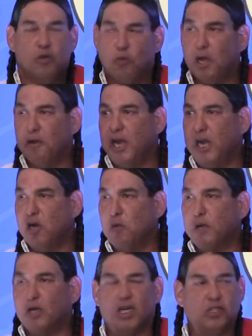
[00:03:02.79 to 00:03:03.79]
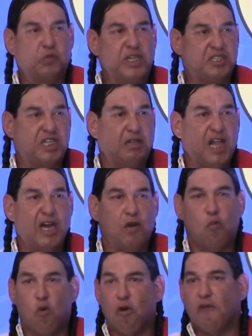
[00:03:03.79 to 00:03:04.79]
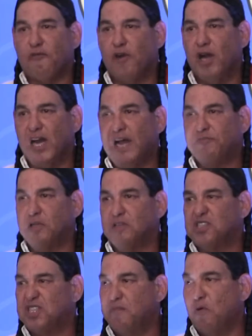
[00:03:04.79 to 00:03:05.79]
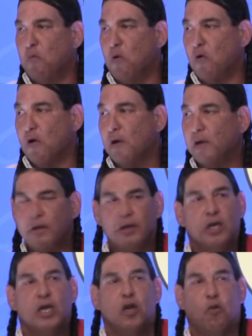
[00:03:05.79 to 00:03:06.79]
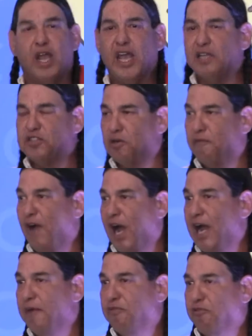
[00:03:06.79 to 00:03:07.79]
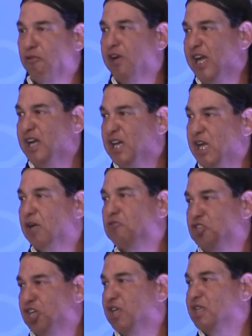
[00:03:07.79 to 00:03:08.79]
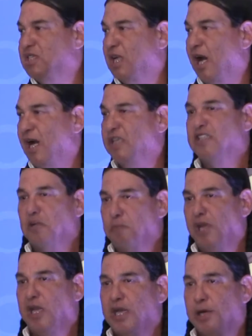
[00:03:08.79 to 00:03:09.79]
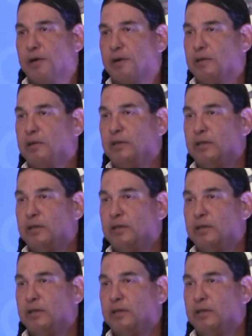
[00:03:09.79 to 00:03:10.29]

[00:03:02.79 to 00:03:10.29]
We are here because we still had a war front after the Civil War. We had survived 3 neo-genocides to be here.